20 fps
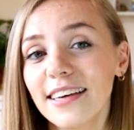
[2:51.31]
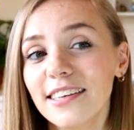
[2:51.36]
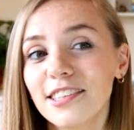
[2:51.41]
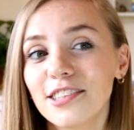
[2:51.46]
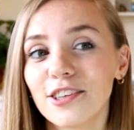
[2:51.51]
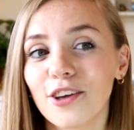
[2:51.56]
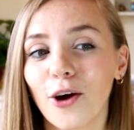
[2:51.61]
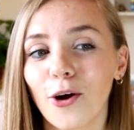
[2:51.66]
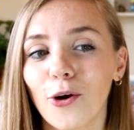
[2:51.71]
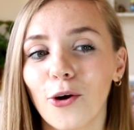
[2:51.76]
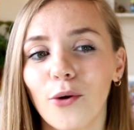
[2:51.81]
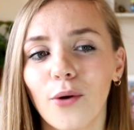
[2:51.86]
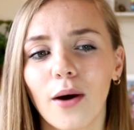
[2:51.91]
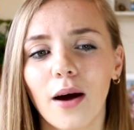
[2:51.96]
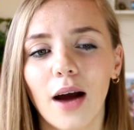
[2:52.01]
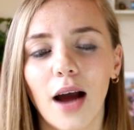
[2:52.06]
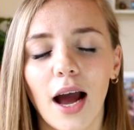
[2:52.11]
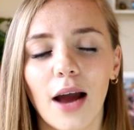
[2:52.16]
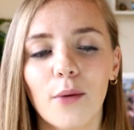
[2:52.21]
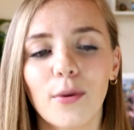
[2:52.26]
So
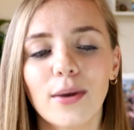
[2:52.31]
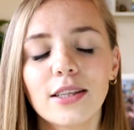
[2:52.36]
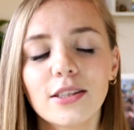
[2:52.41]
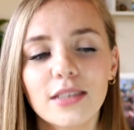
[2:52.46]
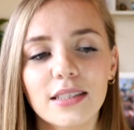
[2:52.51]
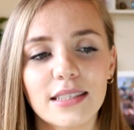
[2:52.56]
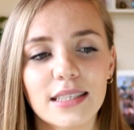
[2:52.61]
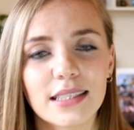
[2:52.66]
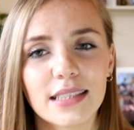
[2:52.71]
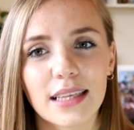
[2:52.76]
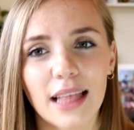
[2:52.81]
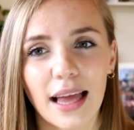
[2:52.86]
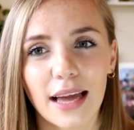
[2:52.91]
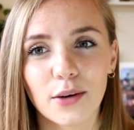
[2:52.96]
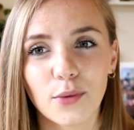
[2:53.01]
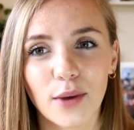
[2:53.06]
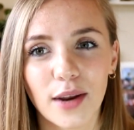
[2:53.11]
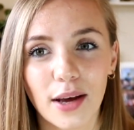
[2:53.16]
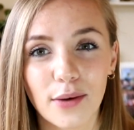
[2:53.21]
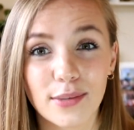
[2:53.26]
I went to Disneyland
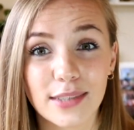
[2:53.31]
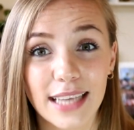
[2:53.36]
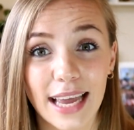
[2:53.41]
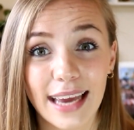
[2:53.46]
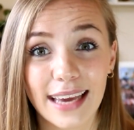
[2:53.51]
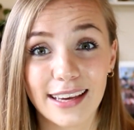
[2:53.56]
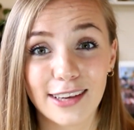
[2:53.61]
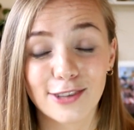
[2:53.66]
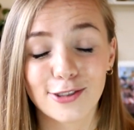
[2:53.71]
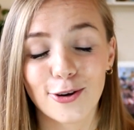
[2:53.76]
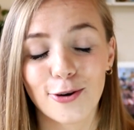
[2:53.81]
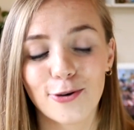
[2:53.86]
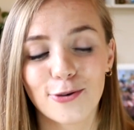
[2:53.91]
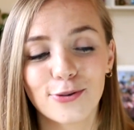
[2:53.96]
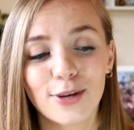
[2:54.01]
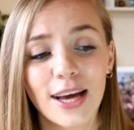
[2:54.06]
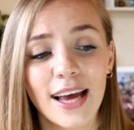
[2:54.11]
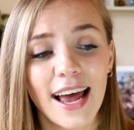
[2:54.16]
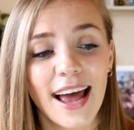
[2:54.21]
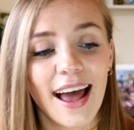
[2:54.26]
when I was 8 years old